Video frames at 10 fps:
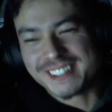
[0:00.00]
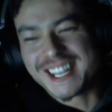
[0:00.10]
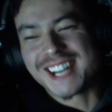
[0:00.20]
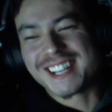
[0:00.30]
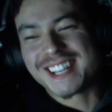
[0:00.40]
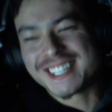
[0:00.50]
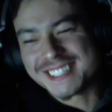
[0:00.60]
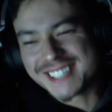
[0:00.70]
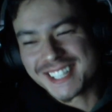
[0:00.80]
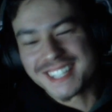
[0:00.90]
kind of like a
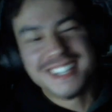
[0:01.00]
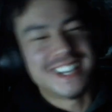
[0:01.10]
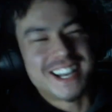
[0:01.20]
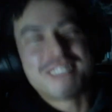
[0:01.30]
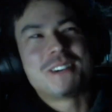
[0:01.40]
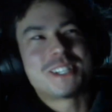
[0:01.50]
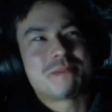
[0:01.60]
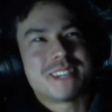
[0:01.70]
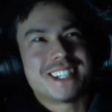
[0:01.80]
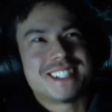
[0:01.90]
dick. And I was
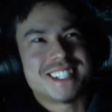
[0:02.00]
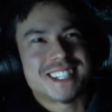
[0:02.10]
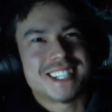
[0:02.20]
being a dick,